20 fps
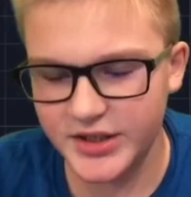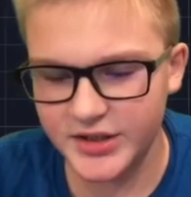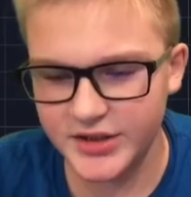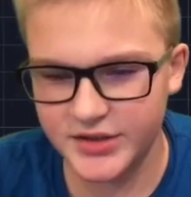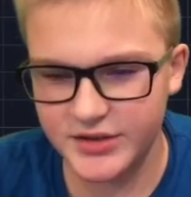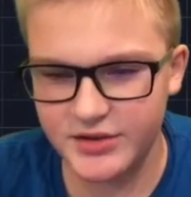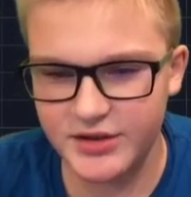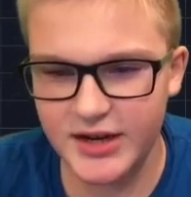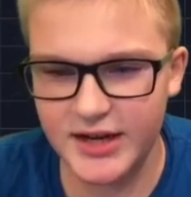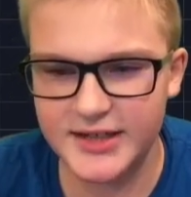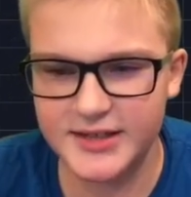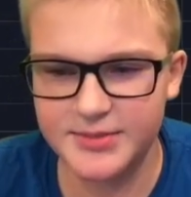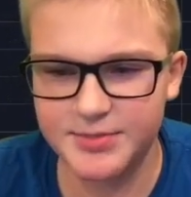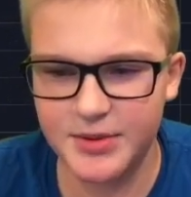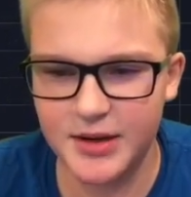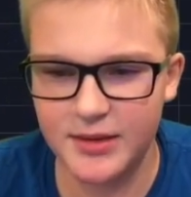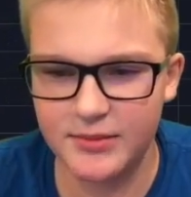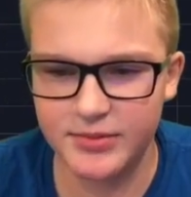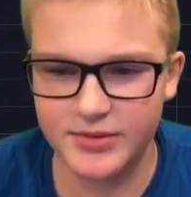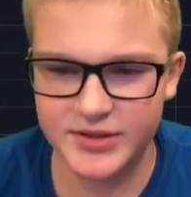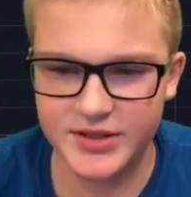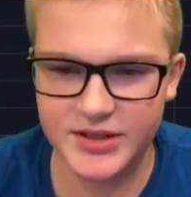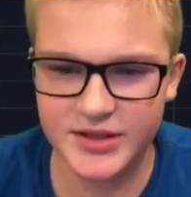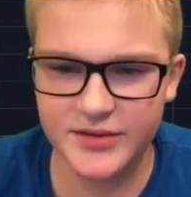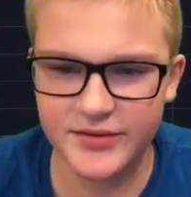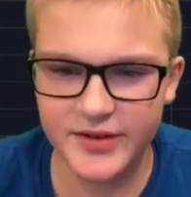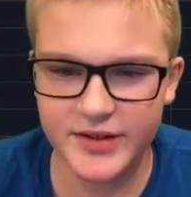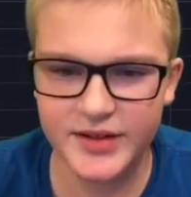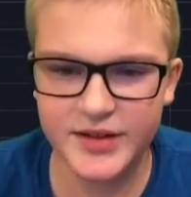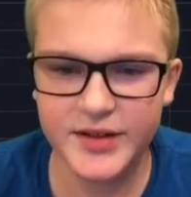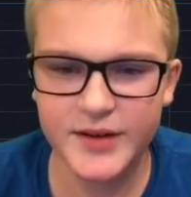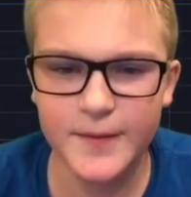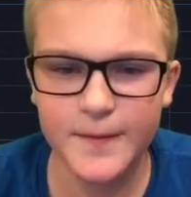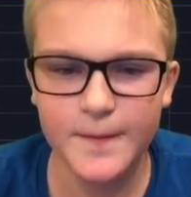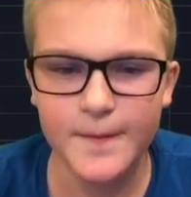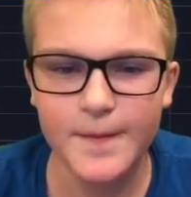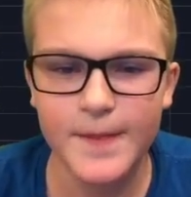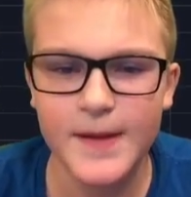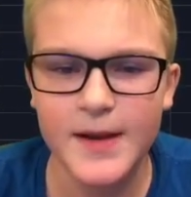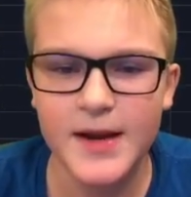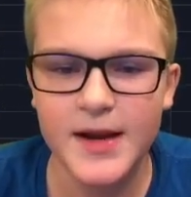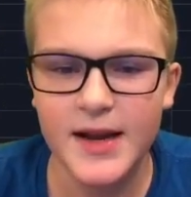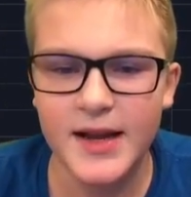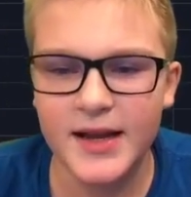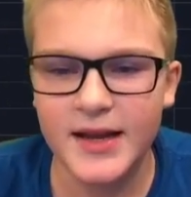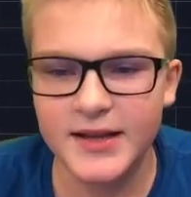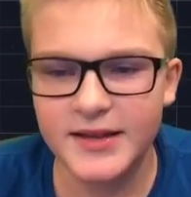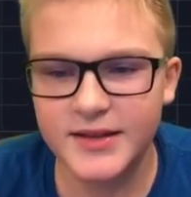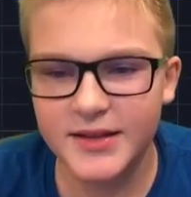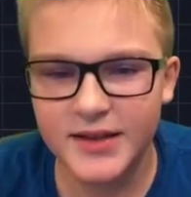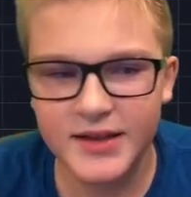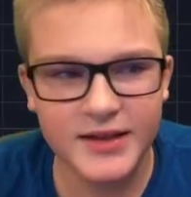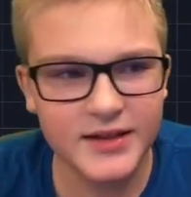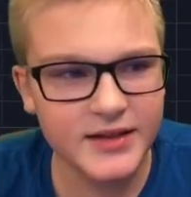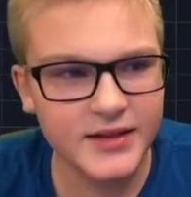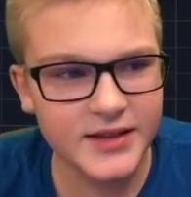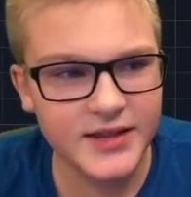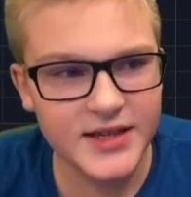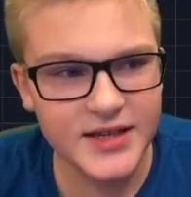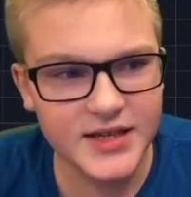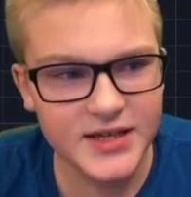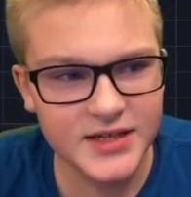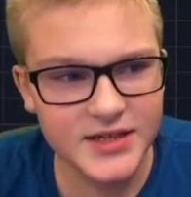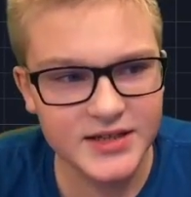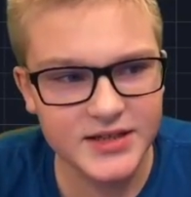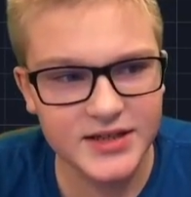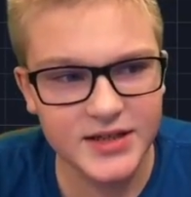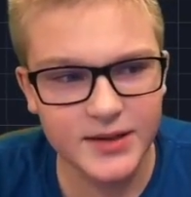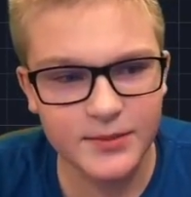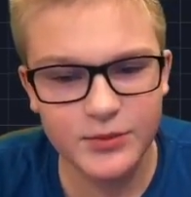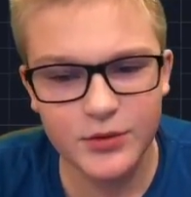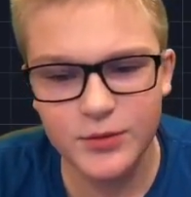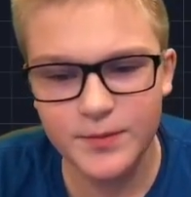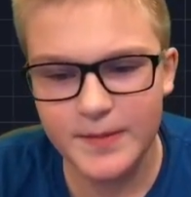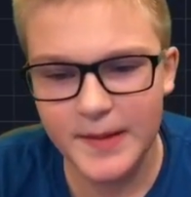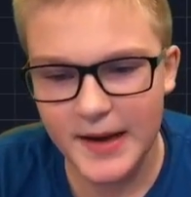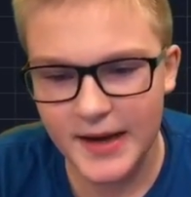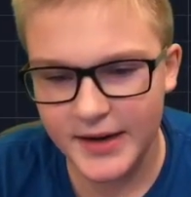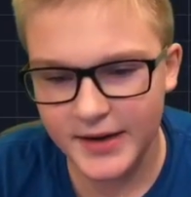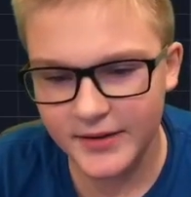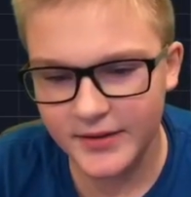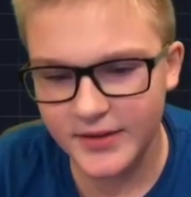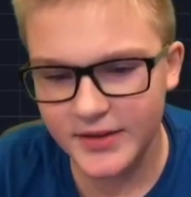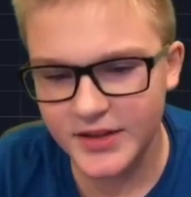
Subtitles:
You guys probably see it right there. And this W pattern,